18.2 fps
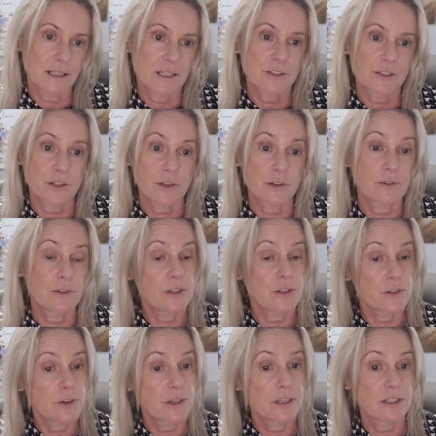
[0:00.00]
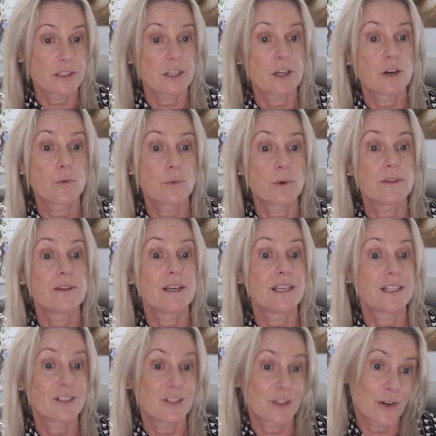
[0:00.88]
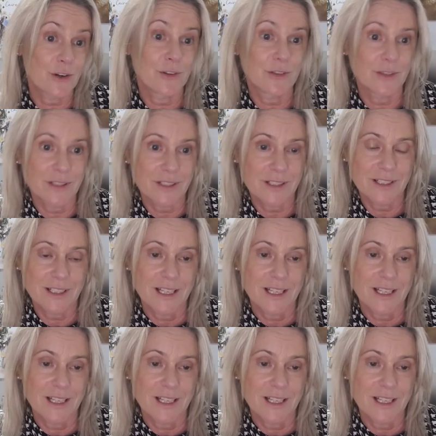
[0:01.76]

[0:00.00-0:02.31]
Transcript: so that you can tell when they don't.